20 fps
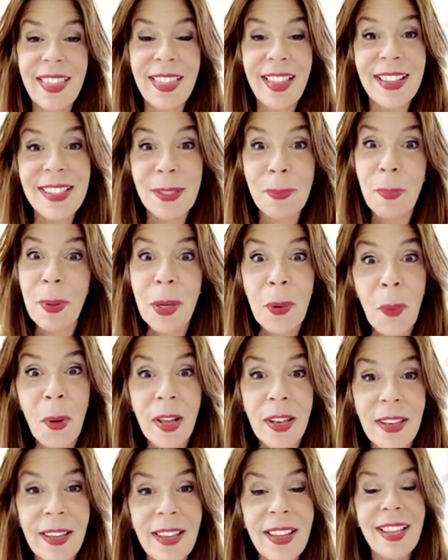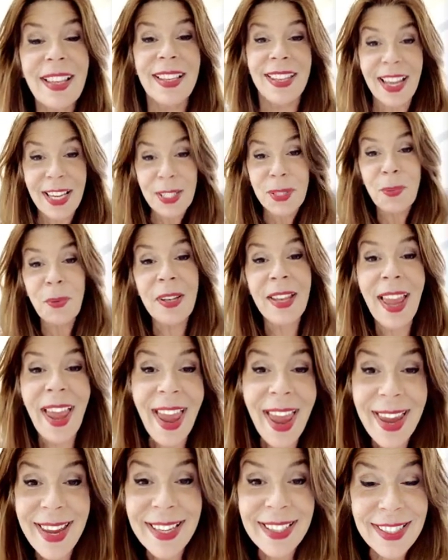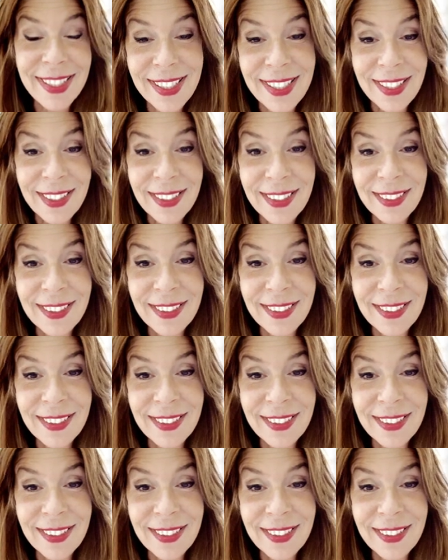That's a big one. Next one. Eight.